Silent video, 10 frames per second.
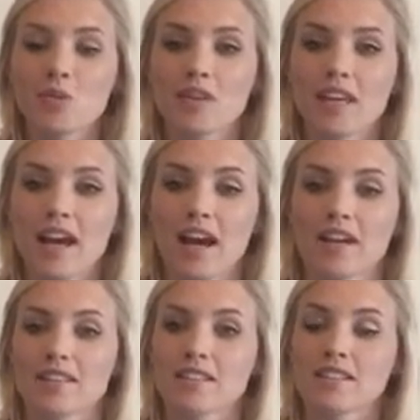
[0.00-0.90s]
we get
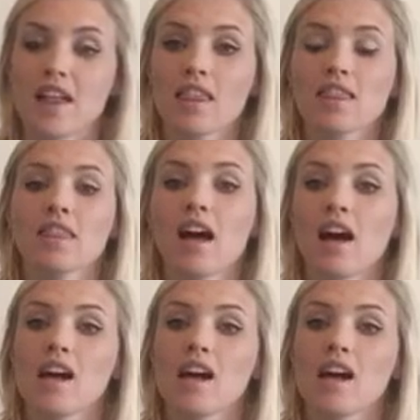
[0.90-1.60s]
asked a lot